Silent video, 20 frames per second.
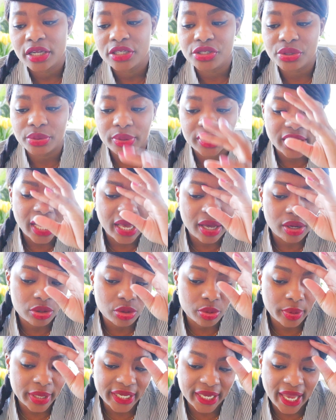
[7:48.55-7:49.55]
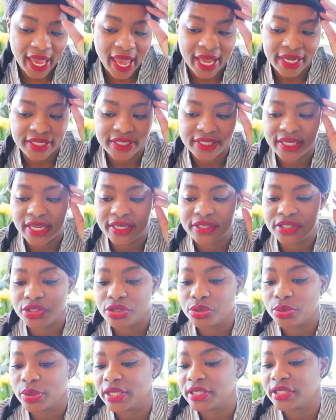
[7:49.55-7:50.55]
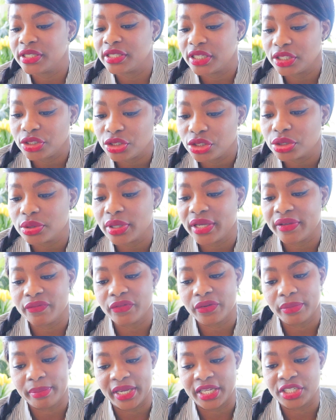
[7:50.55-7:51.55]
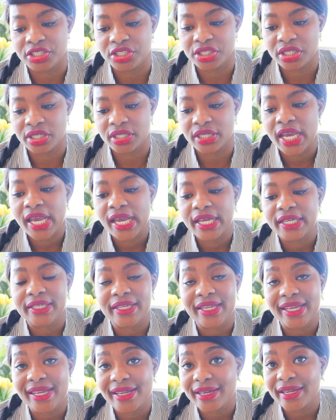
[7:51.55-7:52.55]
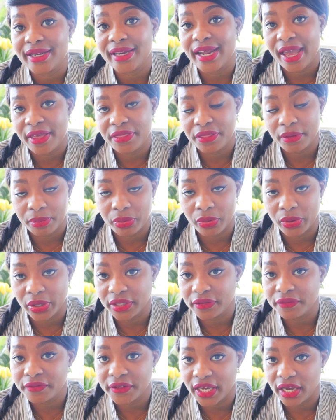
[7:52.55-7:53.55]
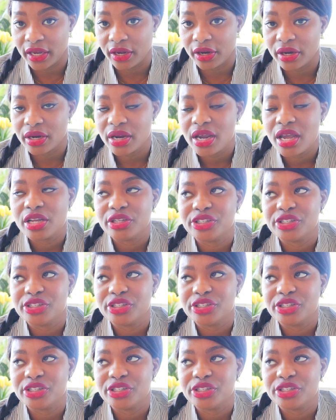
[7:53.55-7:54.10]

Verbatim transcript: to allow quick access to essential information needed at the point of care.